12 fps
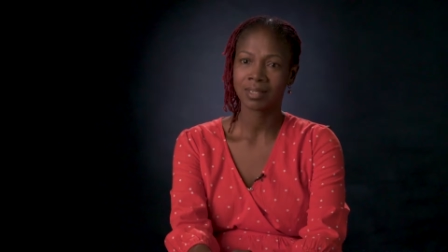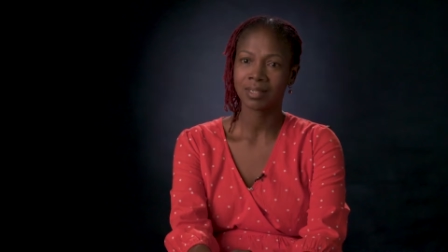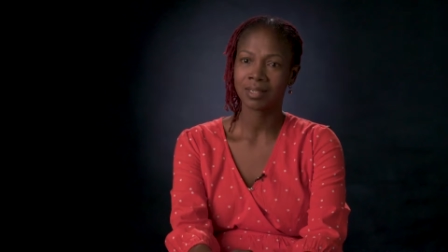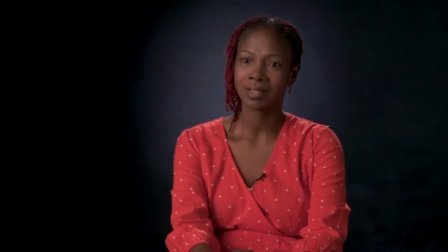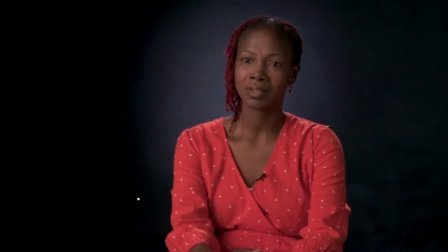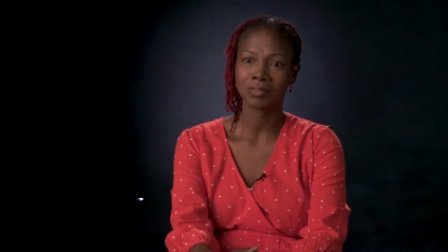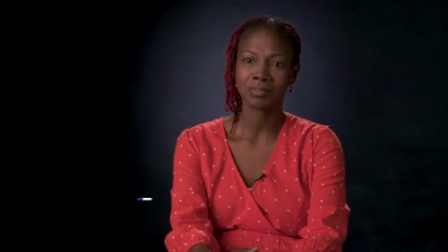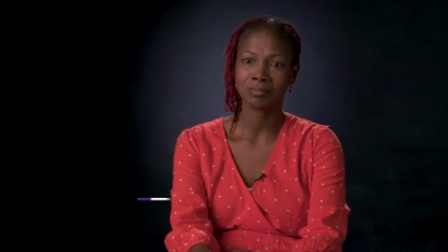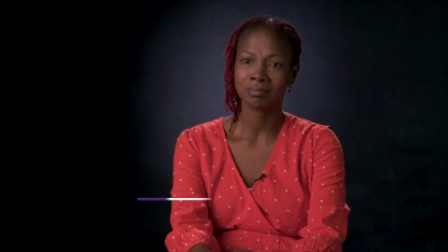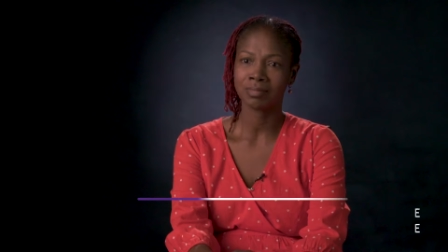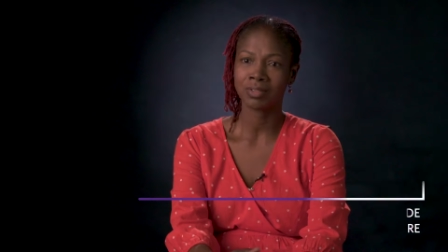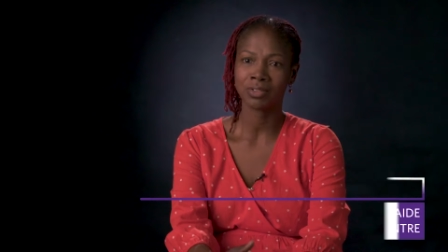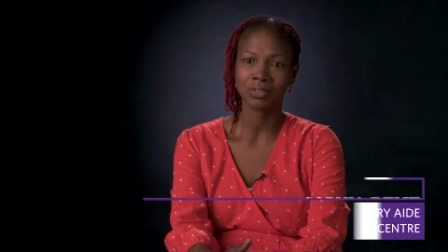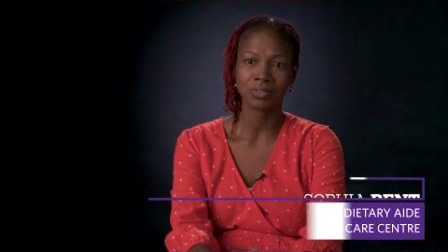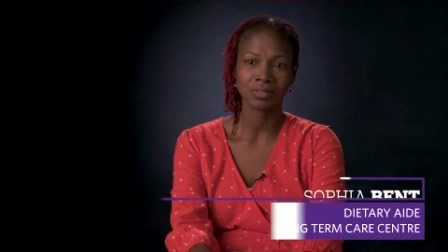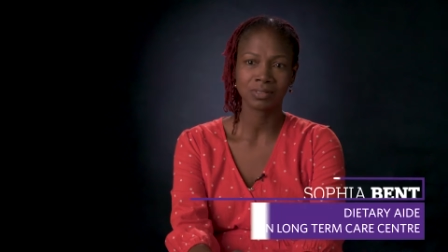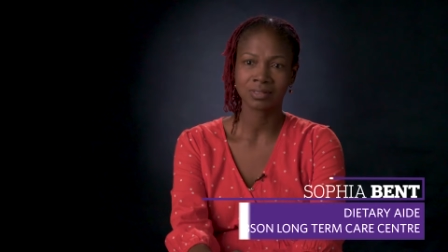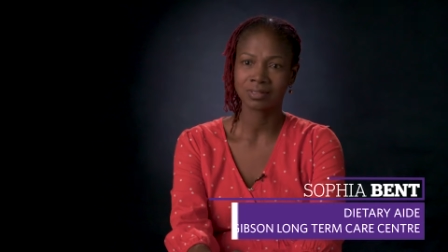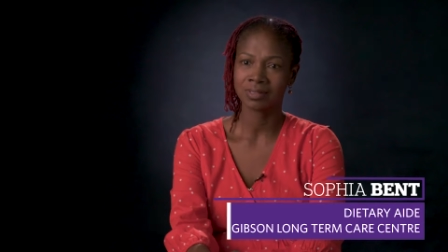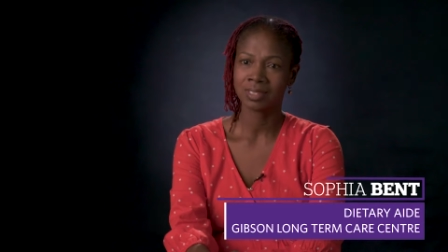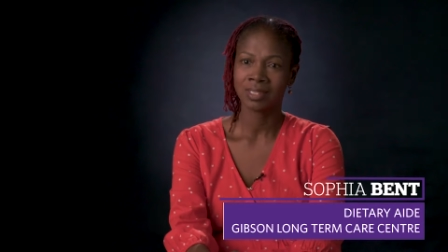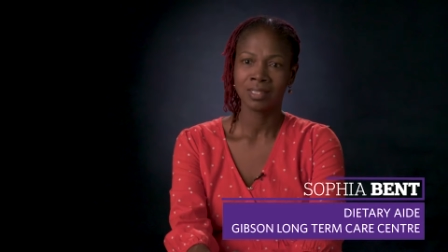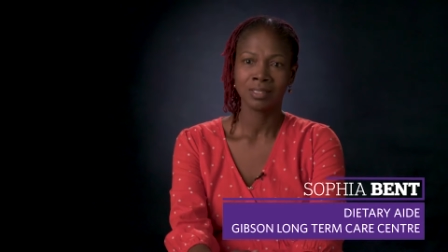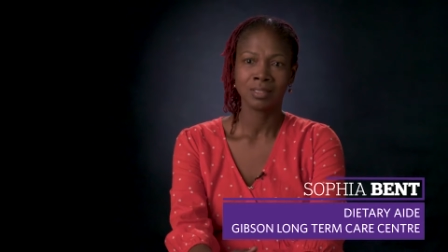I have mothers,
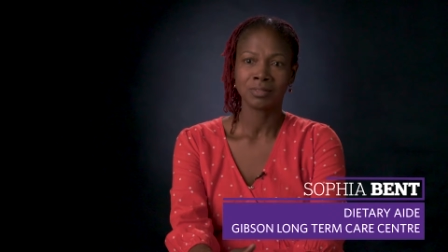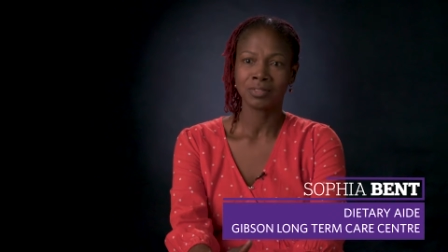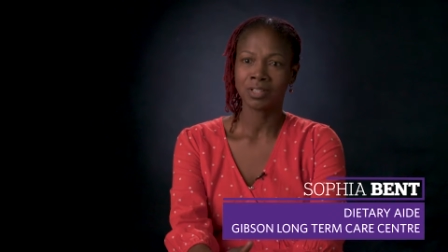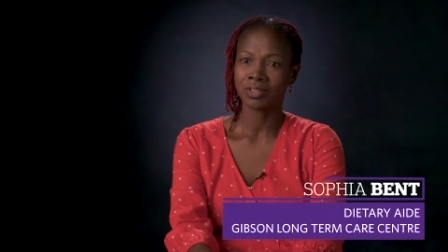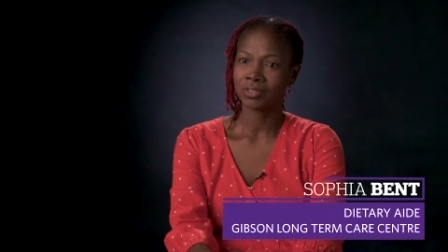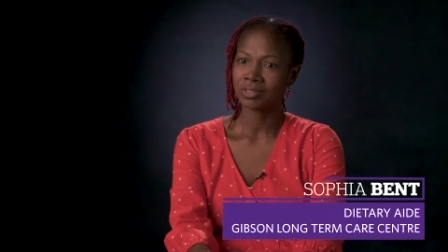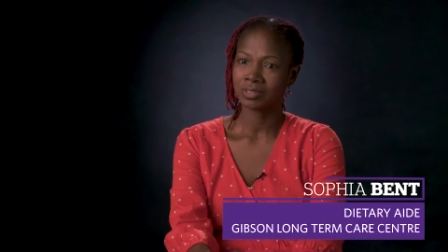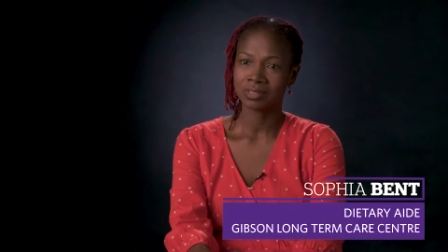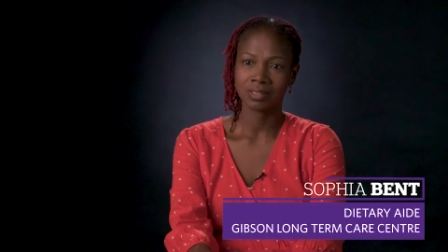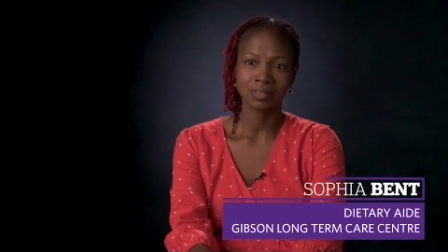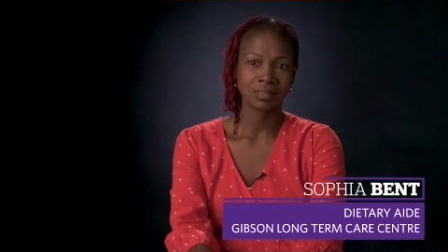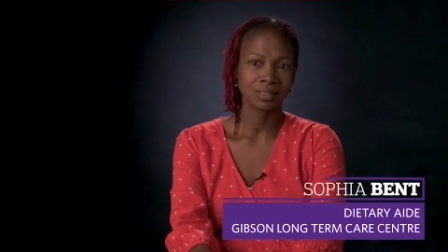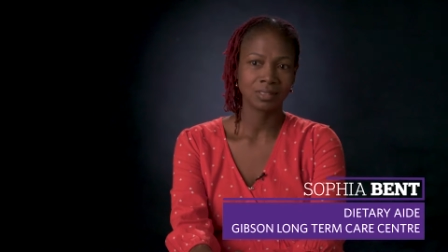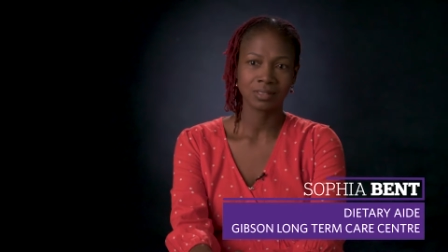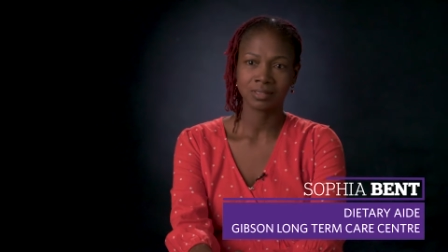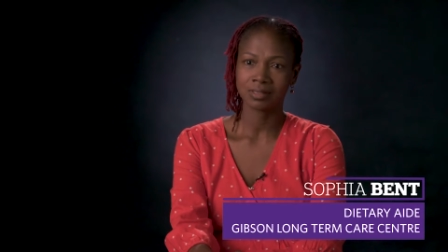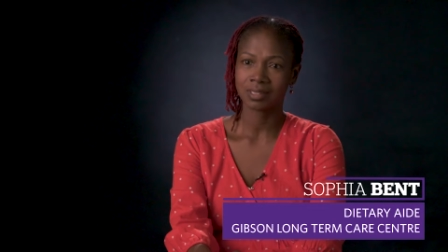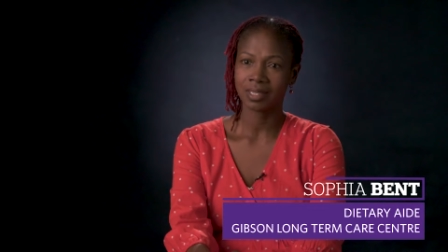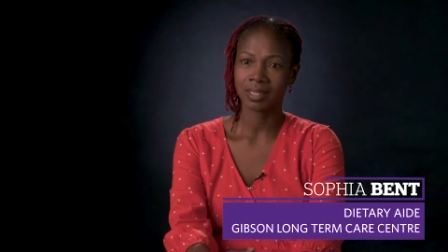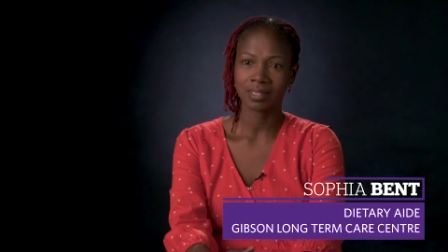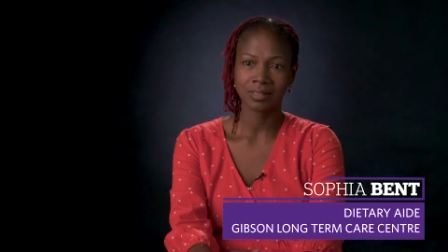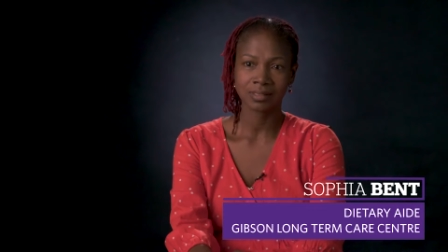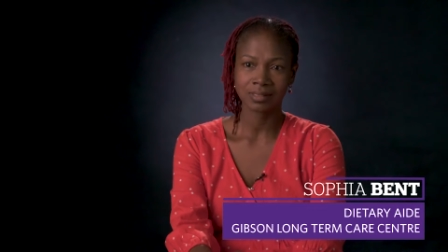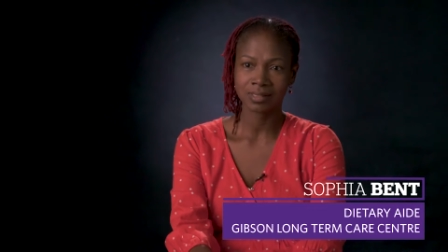fathers, uncle,
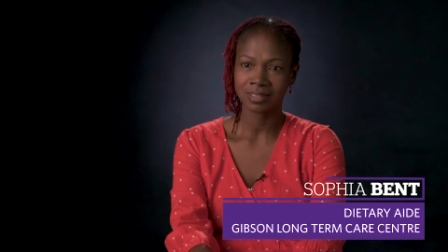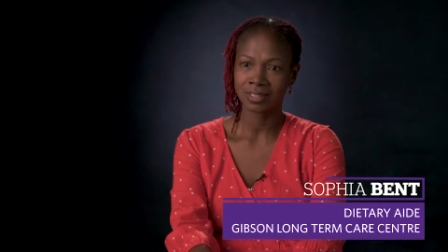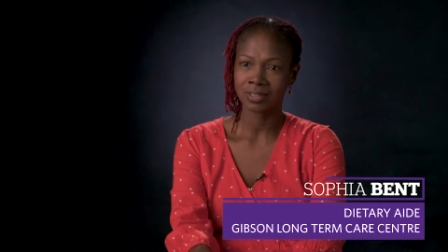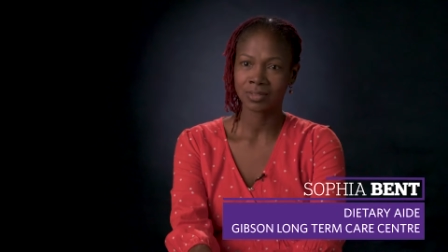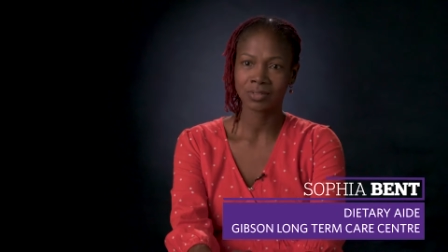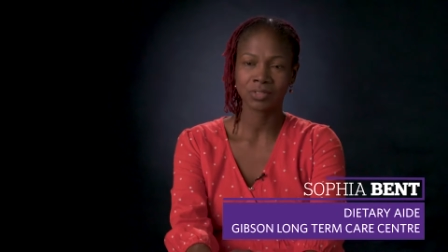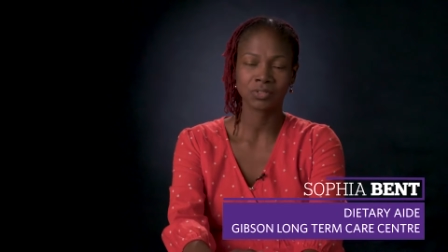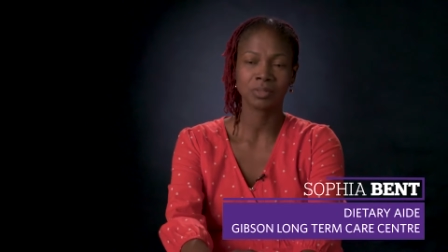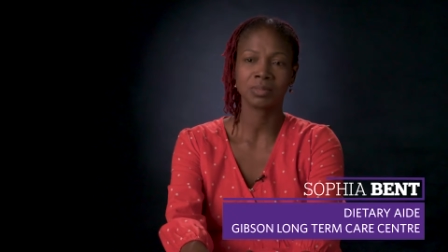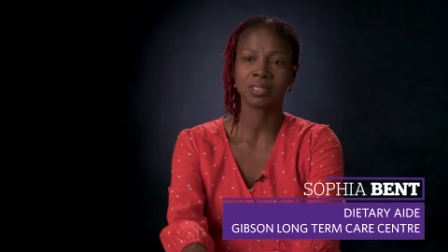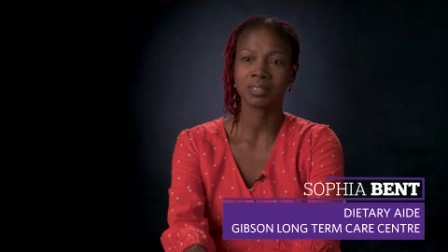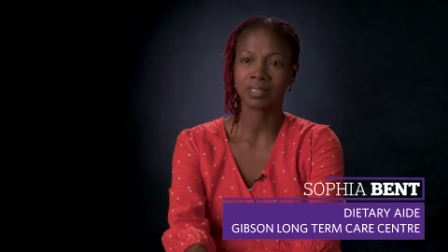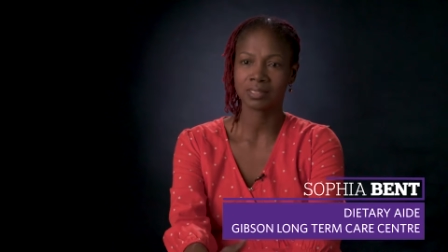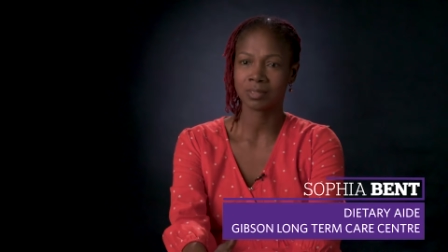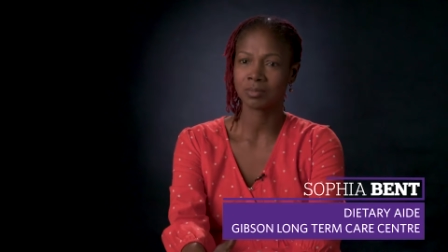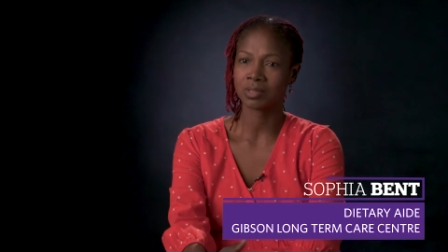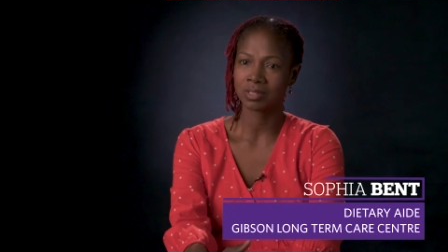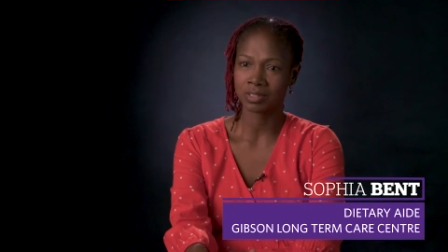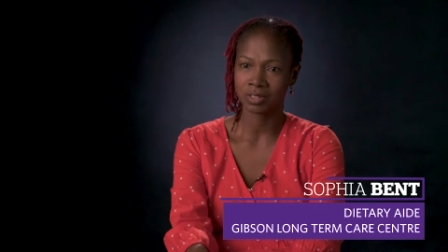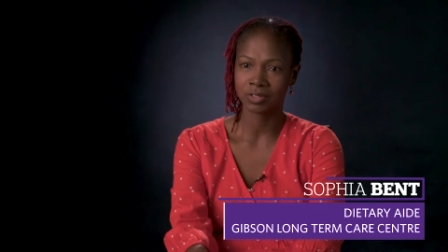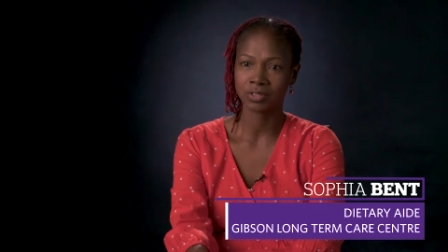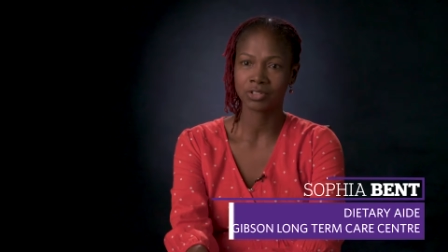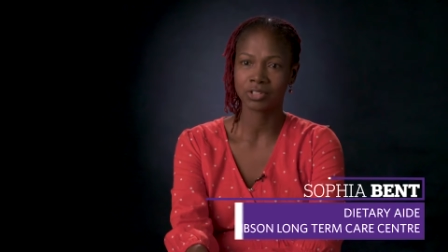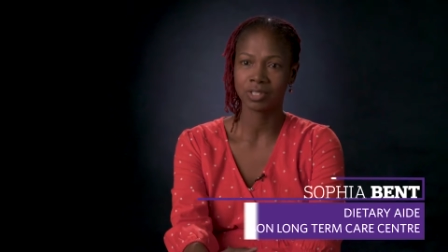aunts, you know, they treat me like, because I'm one of the younger